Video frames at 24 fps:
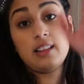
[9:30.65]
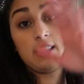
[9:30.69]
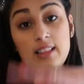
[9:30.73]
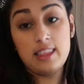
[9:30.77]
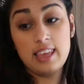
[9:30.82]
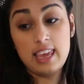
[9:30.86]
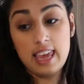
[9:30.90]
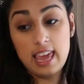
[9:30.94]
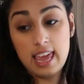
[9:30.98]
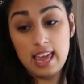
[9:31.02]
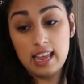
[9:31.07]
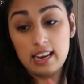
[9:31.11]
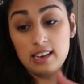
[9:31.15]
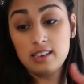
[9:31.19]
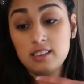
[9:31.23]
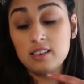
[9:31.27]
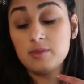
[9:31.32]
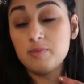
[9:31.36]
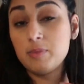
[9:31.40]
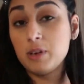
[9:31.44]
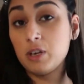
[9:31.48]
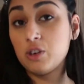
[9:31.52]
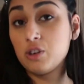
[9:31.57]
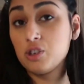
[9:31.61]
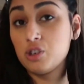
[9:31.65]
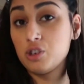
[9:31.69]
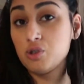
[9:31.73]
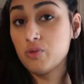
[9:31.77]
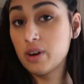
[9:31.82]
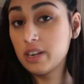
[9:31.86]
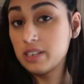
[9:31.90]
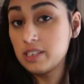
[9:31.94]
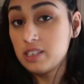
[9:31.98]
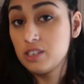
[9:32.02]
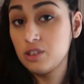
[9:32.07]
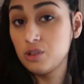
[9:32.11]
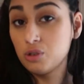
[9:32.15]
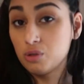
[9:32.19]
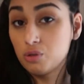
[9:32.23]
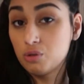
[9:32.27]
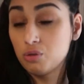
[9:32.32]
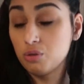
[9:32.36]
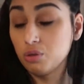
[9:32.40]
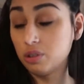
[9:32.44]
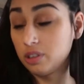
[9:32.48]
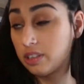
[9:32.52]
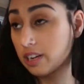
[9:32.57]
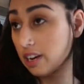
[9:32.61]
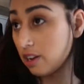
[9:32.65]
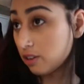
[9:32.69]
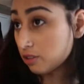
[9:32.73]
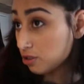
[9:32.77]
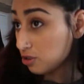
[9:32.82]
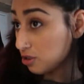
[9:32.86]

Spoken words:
the end, because you want it to cool down